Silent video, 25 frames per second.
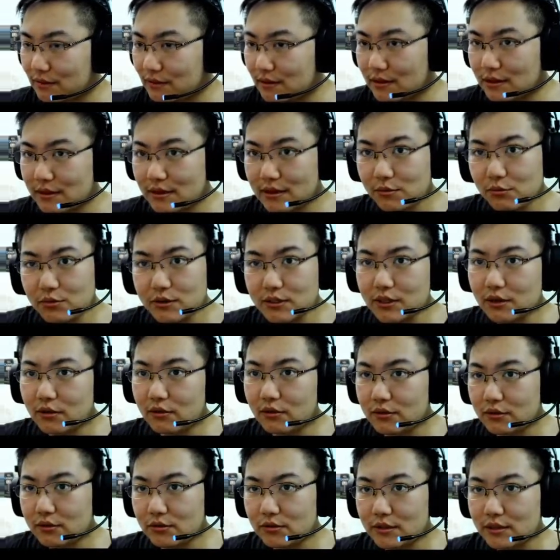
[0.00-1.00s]
he was
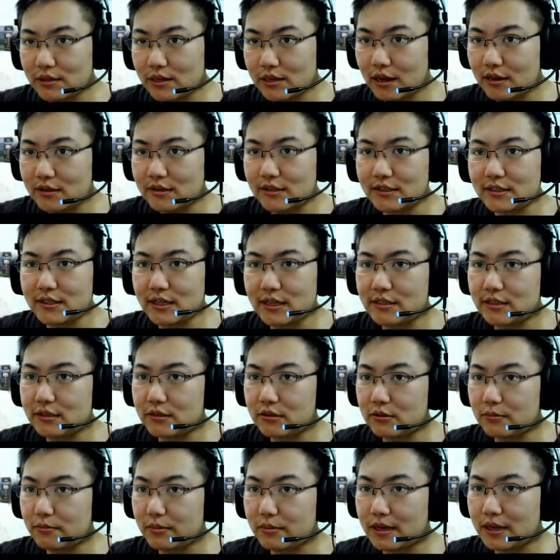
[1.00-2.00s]
going to the Tosche station
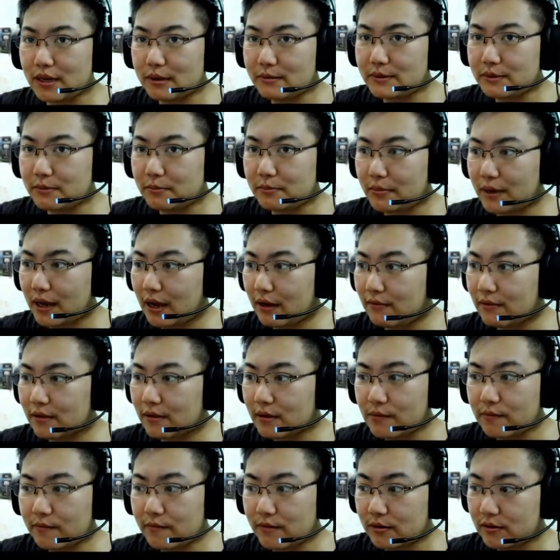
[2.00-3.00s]
to pick up some power
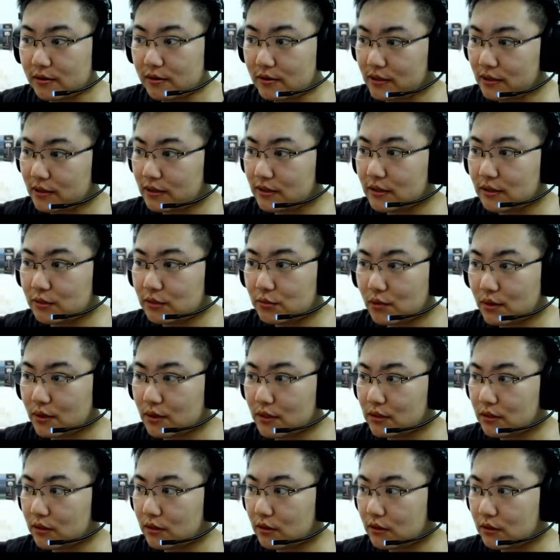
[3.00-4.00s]
converters. This is what
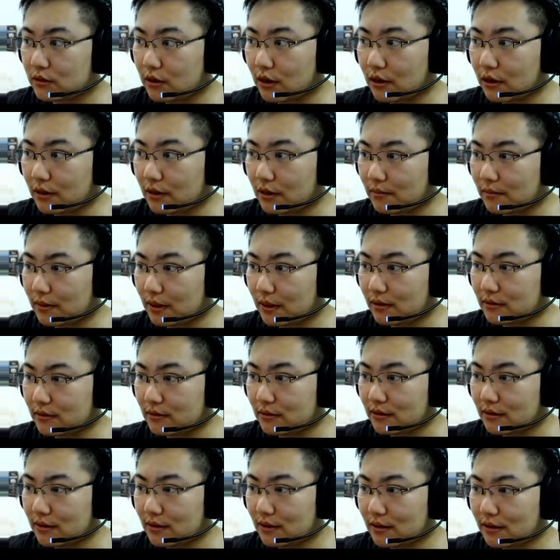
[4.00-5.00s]
he's talking about.
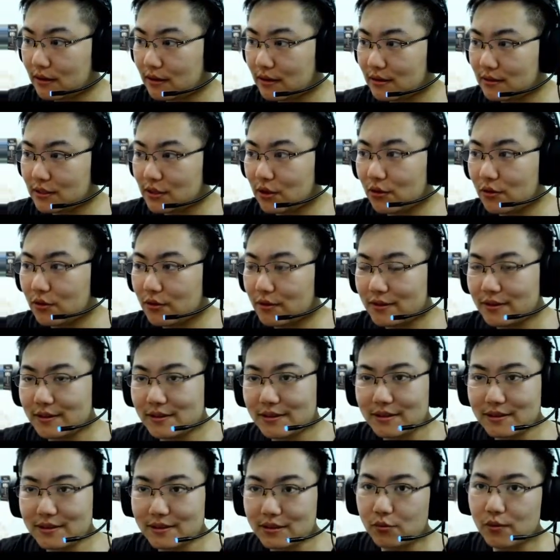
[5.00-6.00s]
So
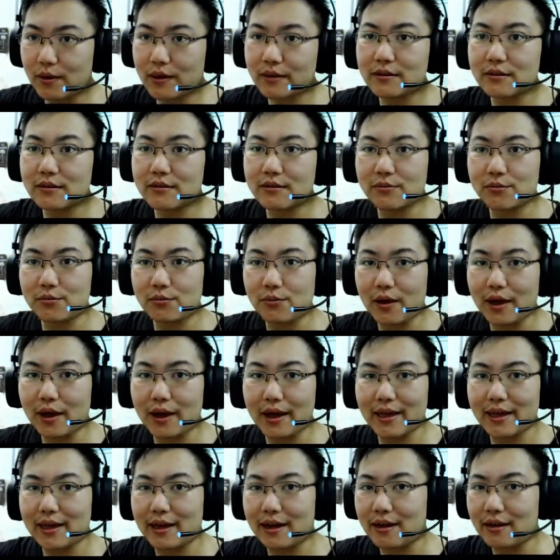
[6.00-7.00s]
he, no wonder
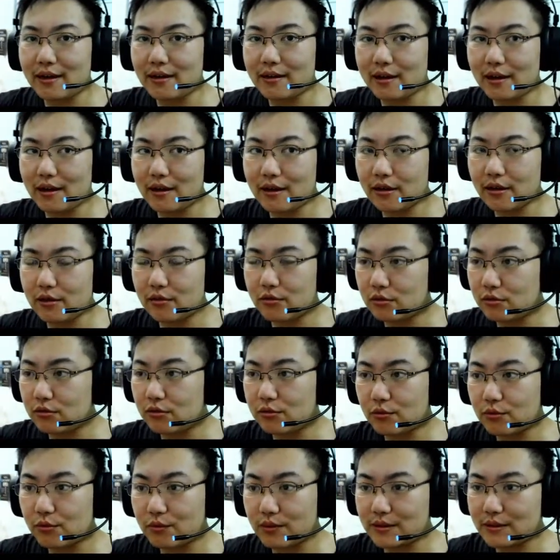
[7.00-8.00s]
why uh, Uncle
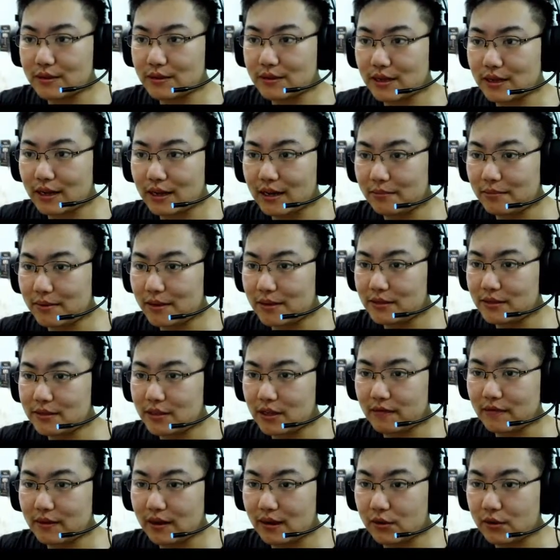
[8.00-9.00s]
Luke was kind of pissed
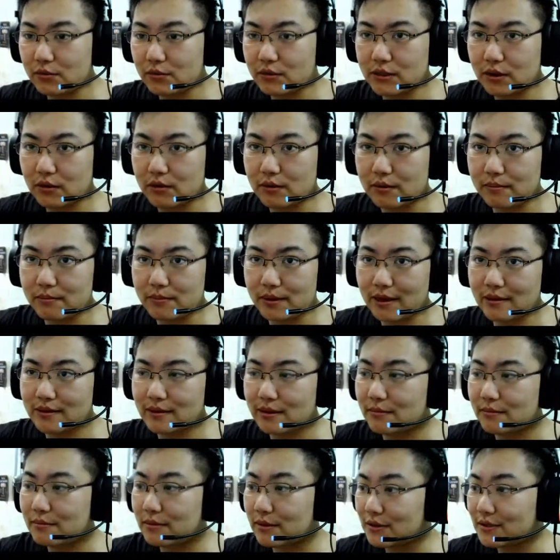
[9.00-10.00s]
off that he was going back
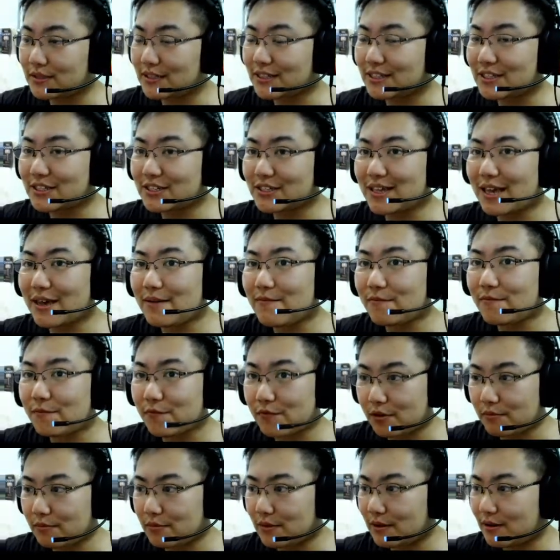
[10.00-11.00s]
there because he just came
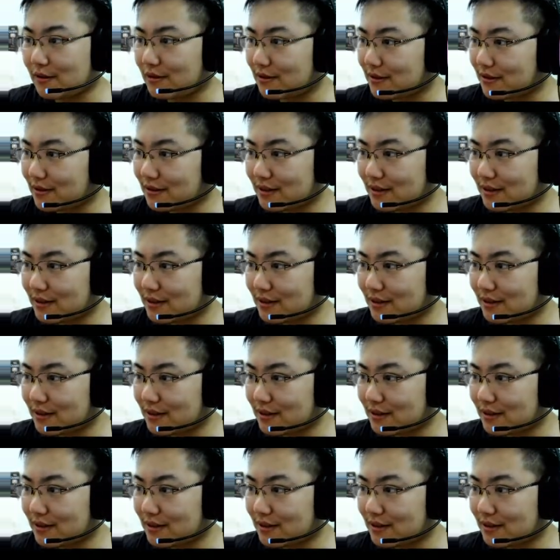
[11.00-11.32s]
from here.